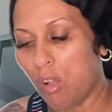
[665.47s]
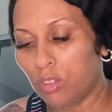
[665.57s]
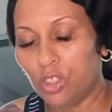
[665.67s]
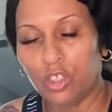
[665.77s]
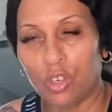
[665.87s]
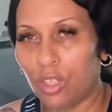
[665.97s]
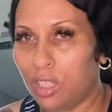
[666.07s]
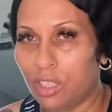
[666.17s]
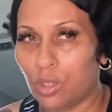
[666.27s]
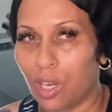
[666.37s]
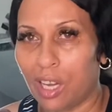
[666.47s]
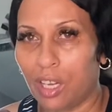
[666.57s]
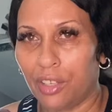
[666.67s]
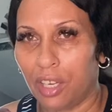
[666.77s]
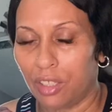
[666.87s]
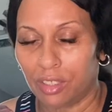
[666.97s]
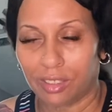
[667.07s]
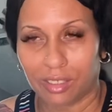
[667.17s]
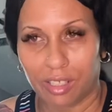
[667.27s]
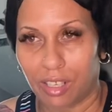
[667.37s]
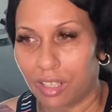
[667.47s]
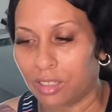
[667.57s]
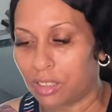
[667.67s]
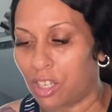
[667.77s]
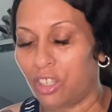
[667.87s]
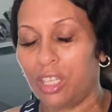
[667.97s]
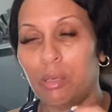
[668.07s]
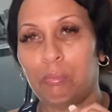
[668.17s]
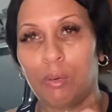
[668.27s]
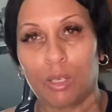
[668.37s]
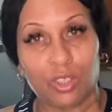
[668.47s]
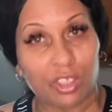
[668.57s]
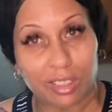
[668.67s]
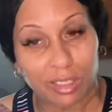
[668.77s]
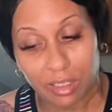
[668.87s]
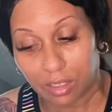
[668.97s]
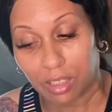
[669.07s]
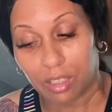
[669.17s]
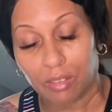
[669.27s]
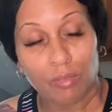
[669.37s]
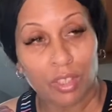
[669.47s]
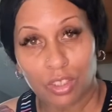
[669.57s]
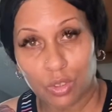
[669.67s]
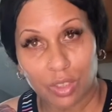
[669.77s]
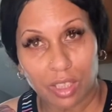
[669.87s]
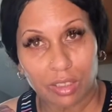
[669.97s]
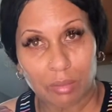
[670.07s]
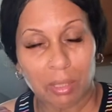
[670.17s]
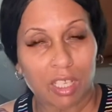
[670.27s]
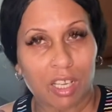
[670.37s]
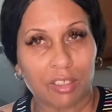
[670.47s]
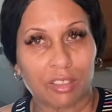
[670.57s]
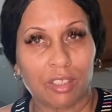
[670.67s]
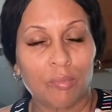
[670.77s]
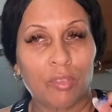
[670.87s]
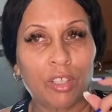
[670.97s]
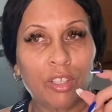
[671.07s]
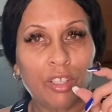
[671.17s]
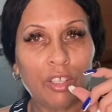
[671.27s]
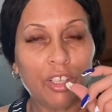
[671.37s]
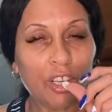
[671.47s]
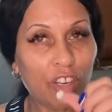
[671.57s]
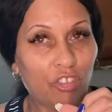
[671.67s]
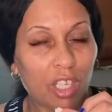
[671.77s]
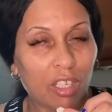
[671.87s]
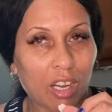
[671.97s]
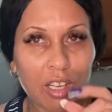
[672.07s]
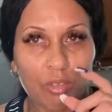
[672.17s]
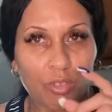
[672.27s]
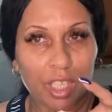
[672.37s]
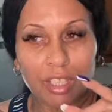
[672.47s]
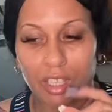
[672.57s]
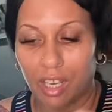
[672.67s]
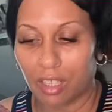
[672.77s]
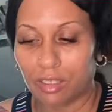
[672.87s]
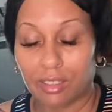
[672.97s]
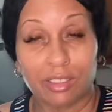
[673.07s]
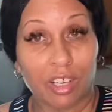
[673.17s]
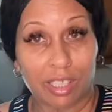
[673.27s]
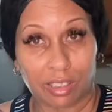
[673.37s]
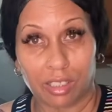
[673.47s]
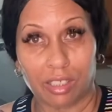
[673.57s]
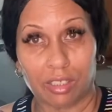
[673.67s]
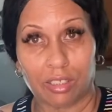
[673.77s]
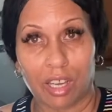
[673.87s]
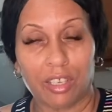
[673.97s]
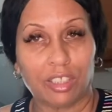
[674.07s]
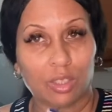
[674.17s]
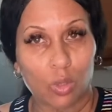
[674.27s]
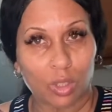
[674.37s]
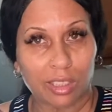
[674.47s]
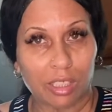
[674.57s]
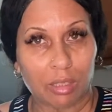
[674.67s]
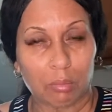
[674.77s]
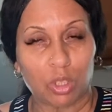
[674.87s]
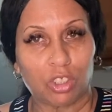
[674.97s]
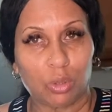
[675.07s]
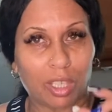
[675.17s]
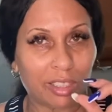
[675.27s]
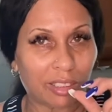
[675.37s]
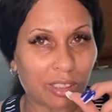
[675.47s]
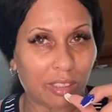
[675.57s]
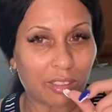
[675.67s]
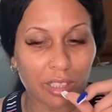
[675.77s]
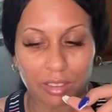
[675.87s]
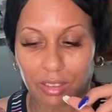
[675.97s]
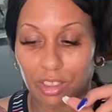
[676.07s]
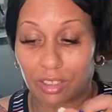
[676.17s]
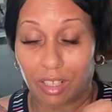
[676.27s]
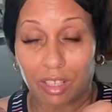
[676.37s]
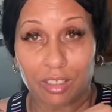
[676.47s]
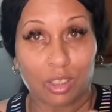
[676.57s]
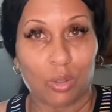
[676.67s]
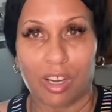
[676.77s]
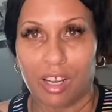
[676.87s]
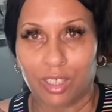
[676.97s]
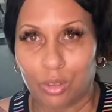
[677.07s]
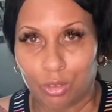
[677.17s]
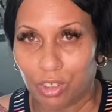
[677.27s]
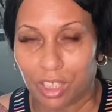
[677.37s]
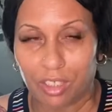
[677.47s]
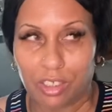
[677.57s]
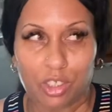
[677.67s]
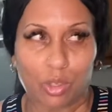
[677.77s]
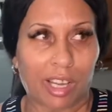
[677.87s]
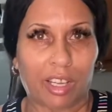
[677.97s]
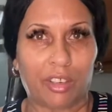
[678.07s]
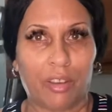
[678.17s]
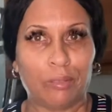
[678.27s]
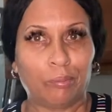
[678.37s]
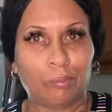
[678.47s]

you don't need to add any salt or any powdered seasoning to this because the herring already has salt in it. I soaked it, but you can still taste the salt. So all you really need to add